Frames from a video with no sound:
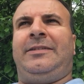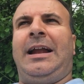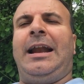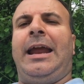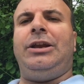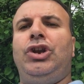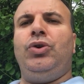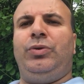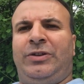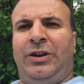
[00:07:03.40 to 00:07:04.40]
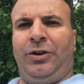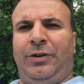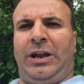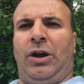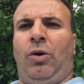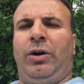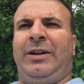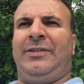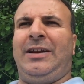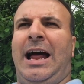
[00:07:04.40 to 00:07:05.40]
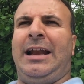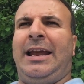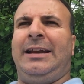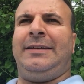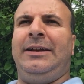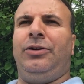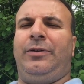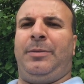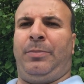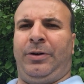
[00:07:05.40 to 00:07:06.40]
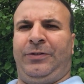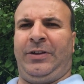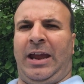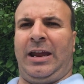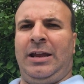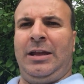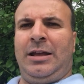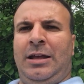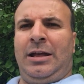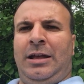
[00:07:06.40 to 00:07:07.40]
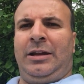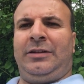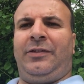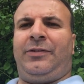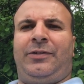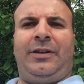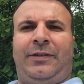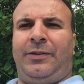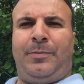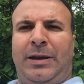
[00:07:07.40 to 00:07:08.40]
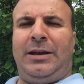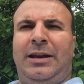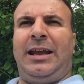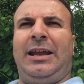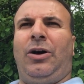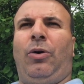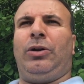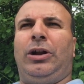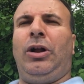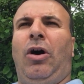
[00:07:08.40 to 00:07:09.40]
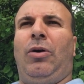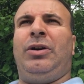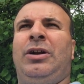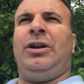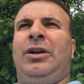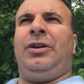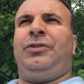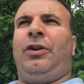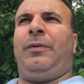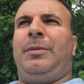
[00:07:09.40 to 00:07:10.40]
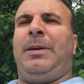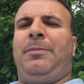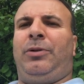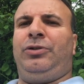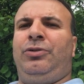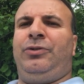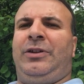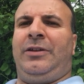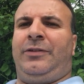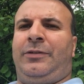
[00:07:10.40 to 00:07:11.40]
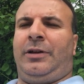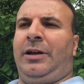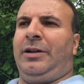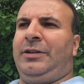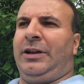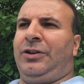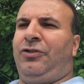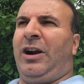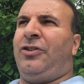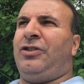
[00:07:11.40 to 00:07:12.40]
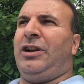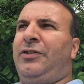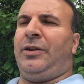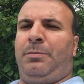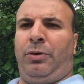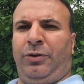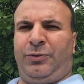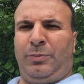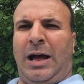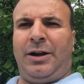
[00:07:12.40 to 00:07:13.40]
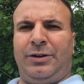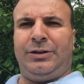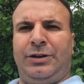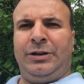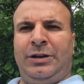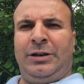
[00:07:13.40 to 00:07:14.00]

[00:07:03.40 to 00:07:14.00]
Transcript: not a new theory, or it's not a theory per se. This has been here all along. So when people use this deconstruction as a postmodern